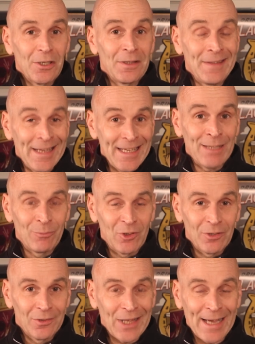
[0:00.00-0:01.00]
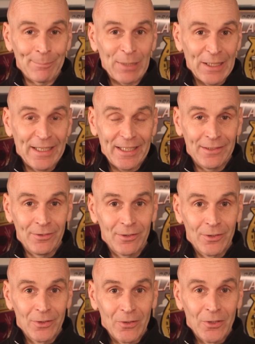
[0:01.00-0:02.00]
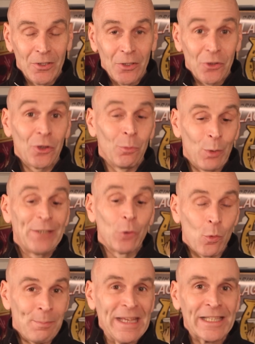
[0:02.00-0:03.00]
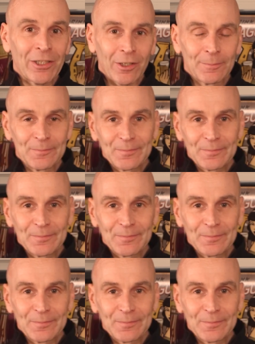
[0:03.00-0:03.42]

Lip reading: named that plane the Widowmaker.